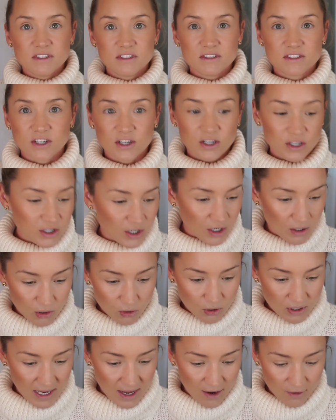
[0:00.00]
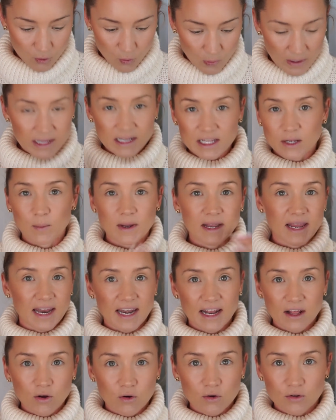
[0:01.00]
So, you know, look how quickly we're
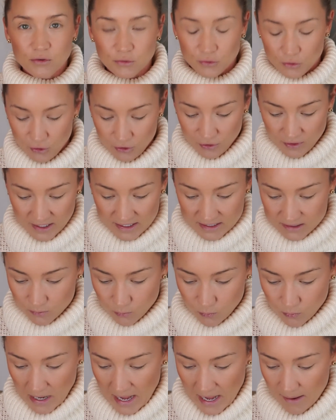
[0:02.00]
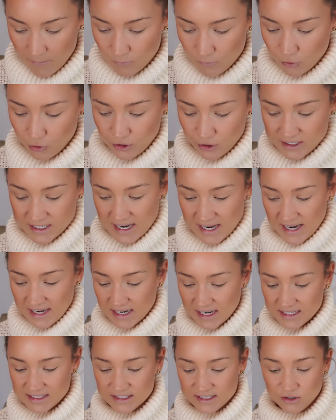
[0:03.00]
getting through this
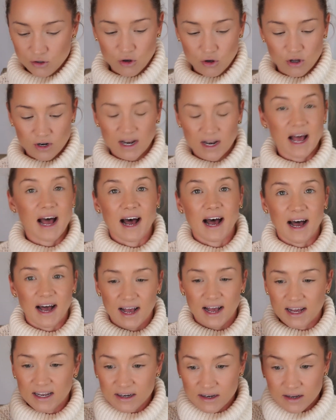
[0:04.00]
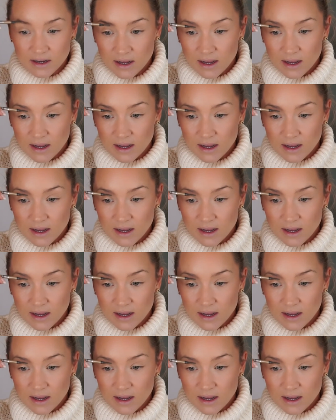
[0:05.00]
routine. It's not hard,